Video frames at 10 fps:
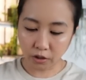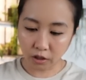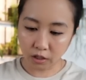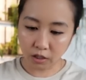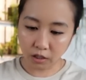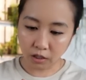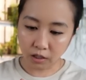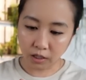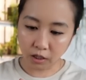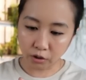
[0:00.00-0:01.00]

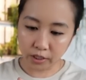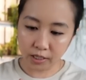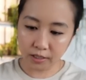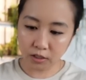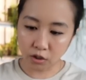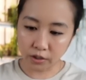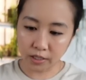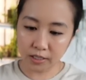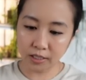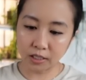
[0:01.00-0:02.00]
the ingredients on
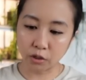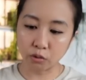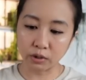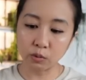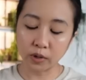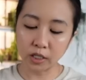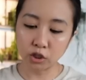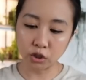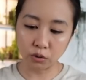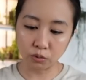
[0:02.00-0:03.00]
this, it's a
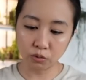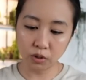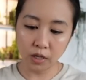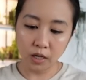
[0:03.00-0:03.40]
3-1-2